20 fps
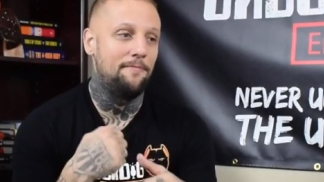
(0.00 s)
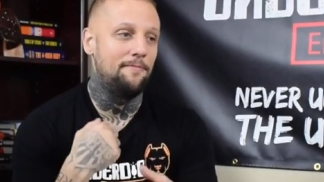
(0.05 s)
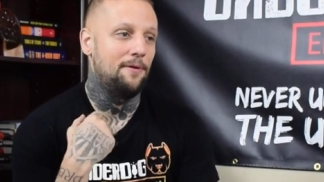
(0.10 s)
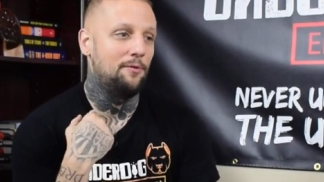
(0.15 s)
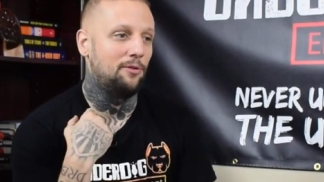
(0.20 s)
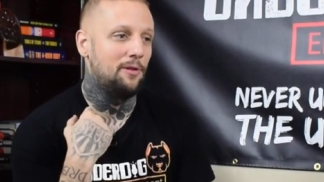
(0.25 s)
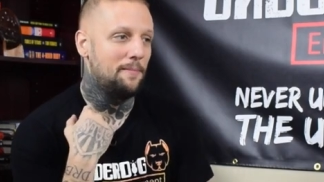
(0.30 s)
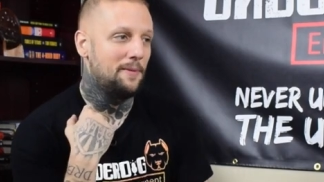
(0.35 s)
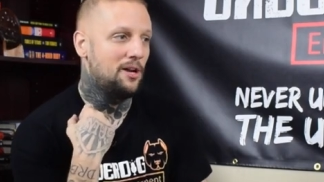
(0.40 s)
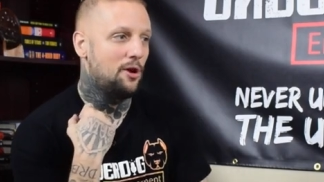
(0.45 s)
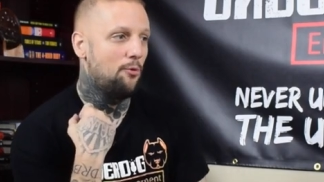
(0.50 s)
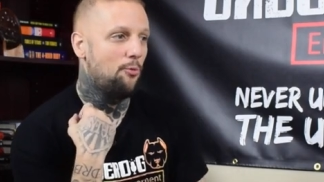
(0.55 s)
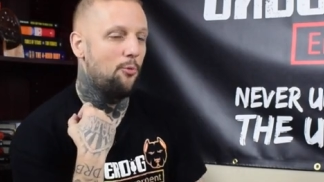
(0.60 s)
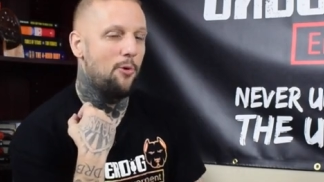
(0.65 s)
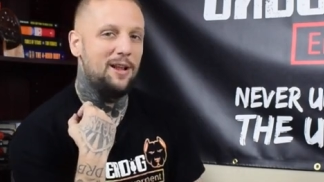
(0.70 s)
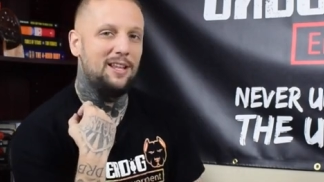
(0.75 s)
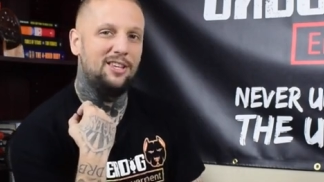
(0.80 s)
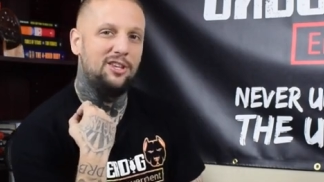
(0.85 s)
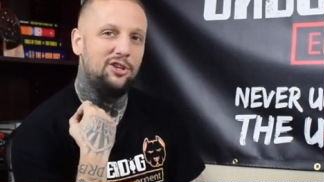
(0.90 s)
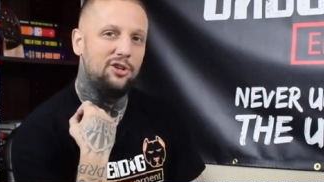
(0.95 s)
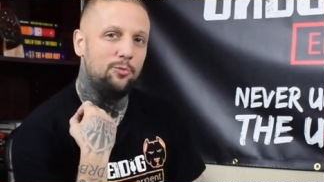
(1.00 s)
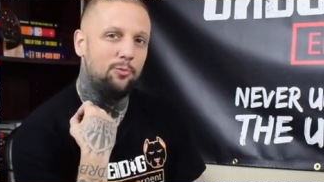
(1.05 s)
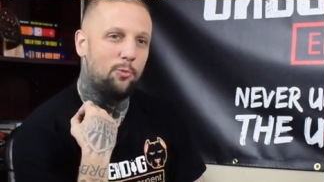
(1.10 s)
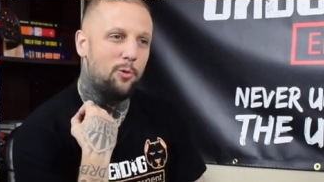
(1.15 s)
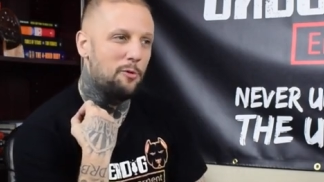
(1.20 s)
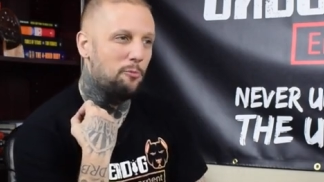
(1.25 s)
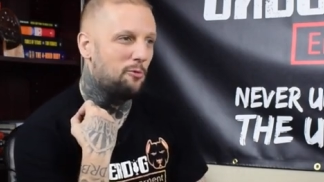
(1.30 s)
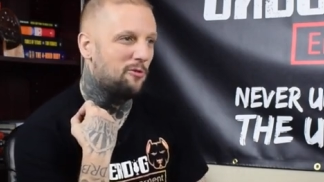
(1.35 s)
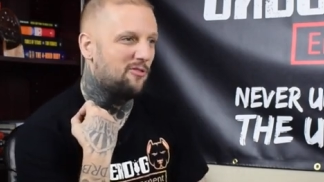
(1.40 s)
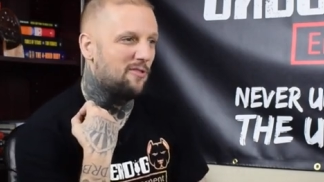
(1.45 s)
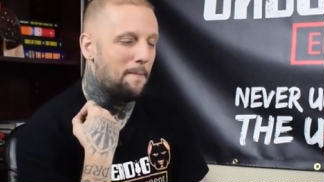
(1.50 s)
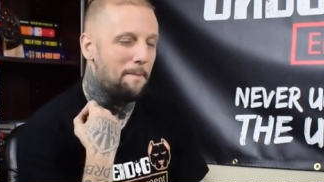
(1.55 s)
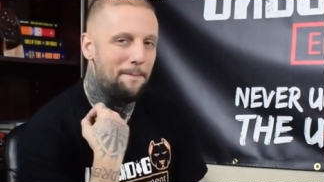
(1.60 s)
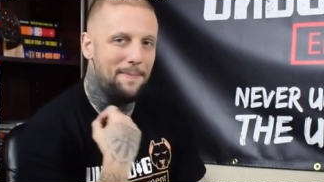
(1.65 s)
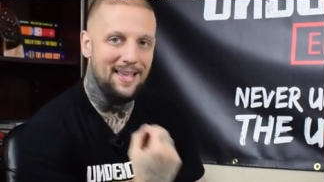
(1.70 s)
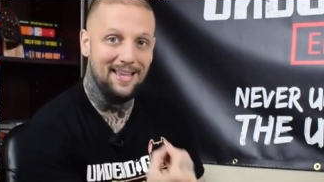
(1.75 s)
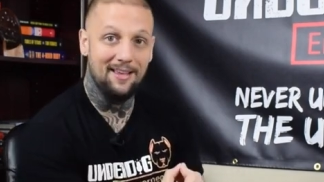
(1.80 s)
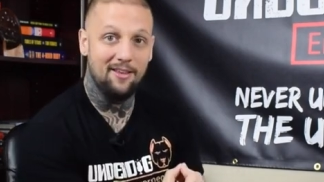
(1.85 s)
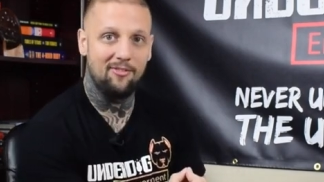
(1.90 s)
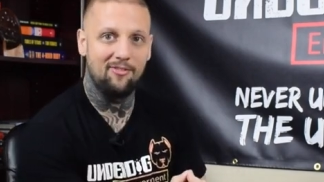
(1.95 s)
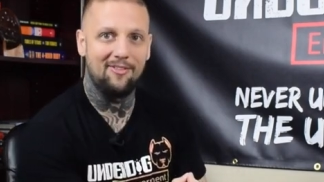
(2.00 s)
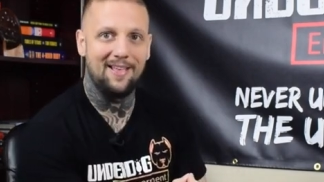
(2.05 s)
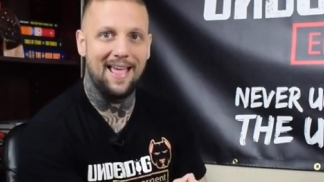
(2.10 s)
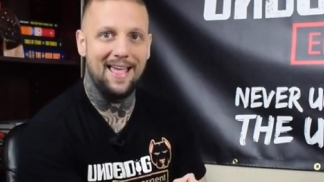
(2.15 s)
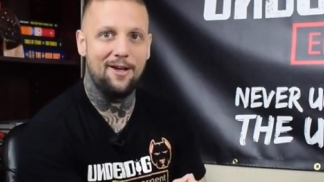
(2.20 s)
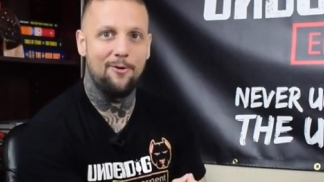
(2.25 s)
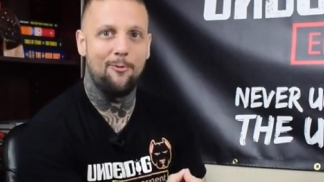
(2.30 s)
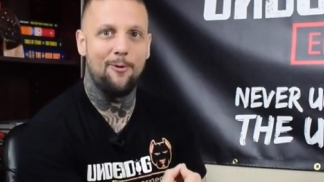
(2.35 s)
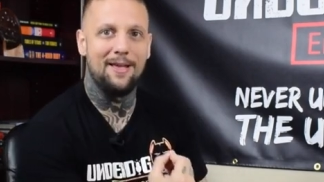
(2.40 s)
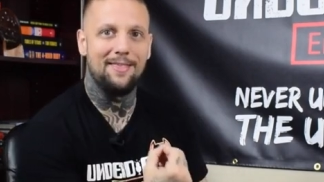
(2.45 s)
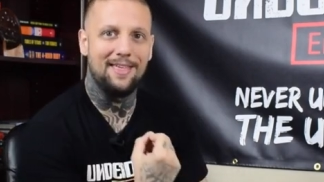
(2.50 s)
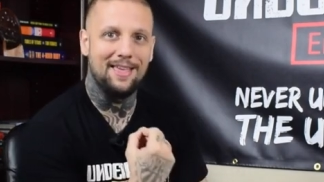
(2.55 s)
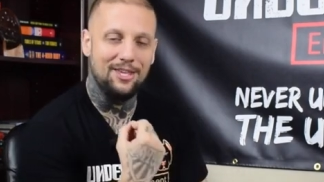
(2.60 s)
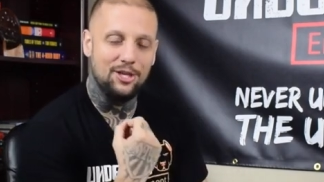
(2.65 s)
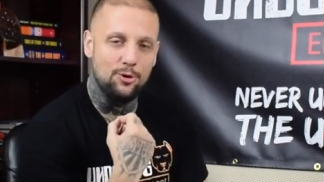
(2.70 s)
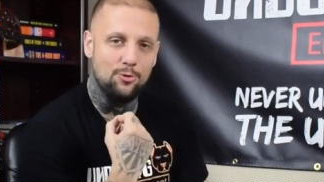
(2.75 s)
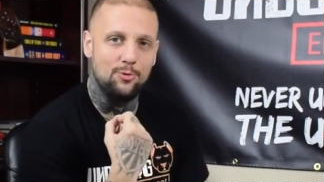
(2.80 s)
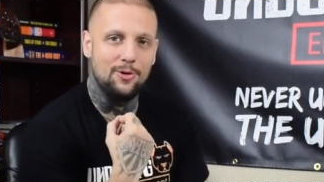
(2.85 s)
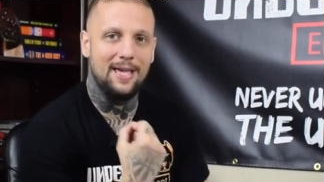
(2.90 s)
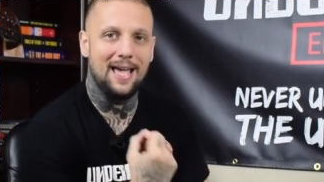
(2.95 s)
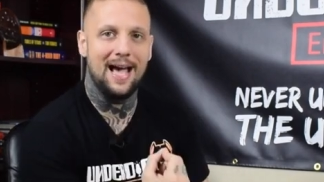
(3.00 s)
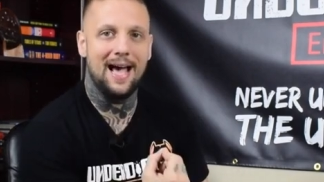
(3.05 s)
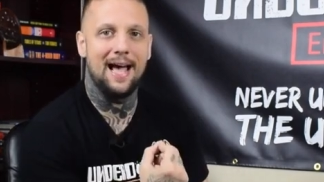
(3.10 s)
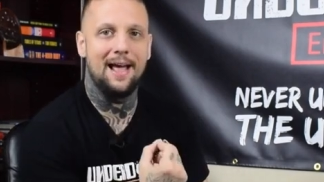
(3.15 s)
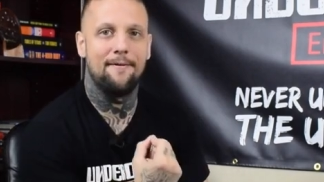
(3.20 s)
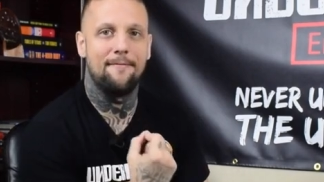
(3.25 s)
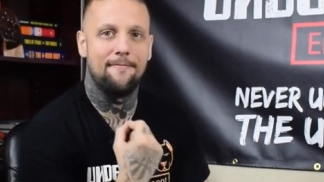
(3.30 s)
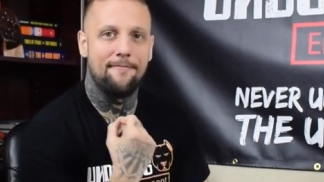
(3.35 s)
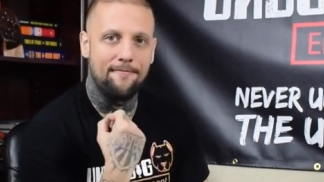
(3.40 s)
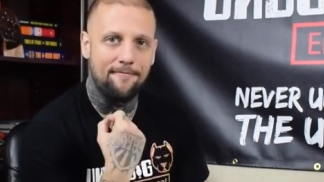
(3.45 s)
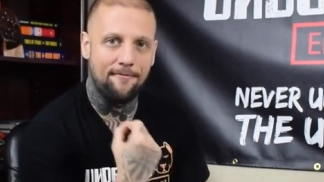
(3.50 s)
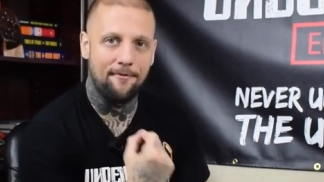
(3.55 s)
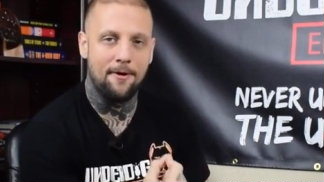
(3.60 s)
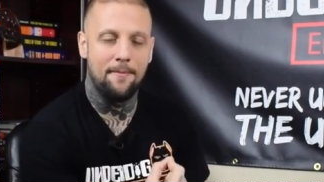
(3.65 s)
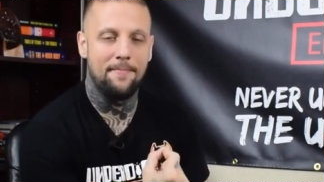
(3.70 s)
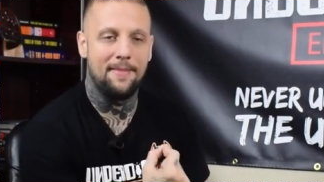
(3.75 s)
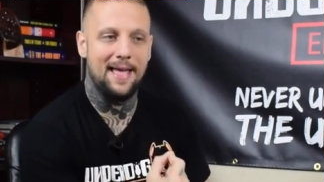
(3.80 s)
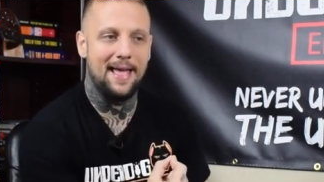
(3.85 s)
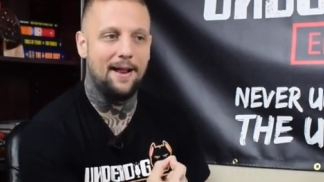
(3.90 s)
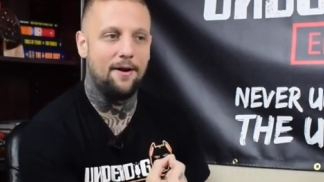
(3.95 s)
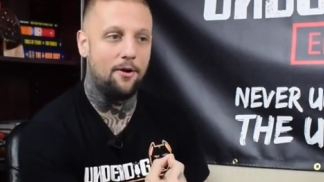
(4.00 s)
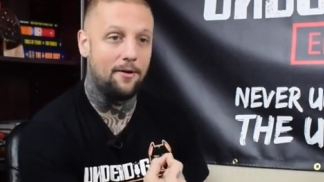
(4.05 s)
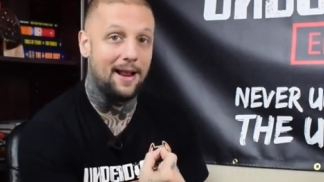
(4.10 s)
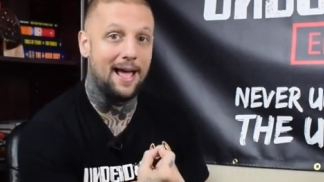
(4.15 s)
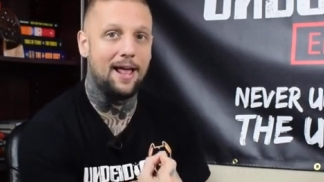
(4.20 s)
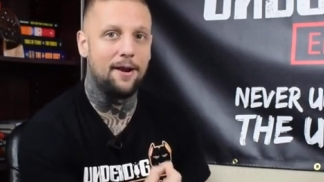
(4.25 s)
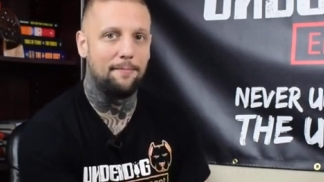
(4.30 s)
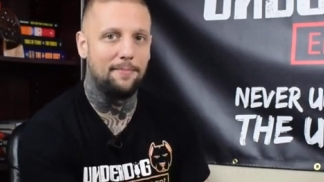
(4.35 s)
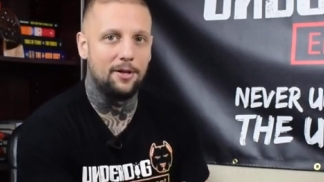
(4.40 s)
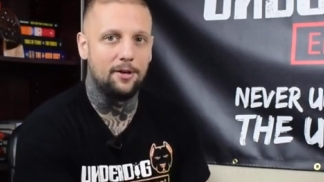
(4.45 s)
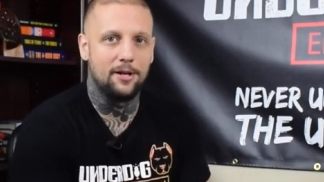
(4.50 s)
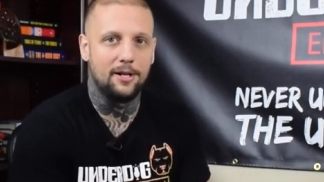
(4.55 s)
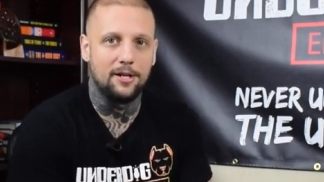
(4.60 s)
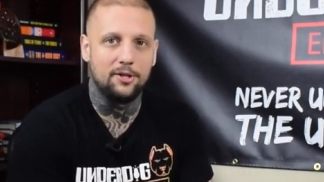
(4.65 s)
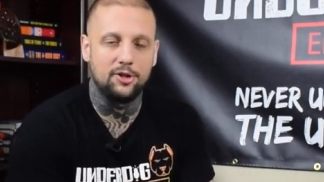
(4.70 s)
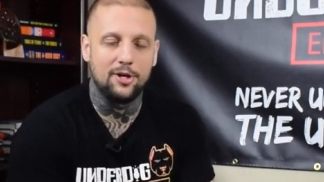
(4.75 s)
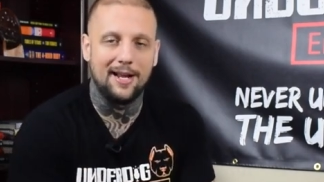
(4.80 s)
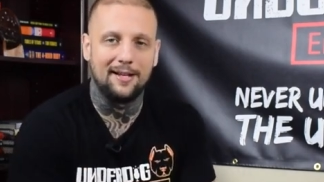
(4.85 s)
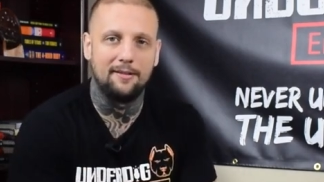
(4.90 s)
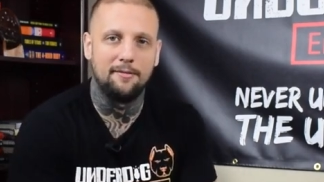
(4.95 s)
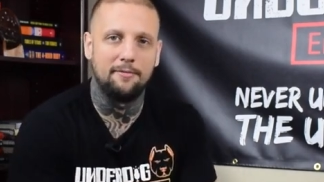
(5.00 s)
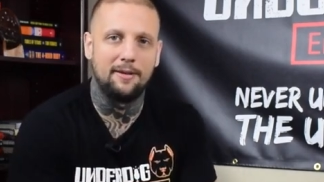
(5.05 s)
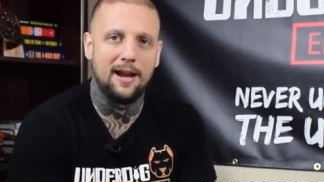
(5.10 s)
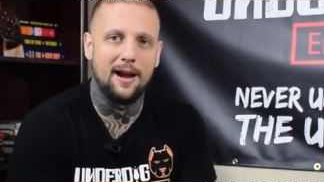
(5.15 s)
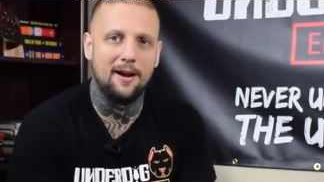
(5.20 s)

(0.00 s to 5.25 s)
If, let me know what you, what was the biggest takeaway that you got from that on how to build an attractive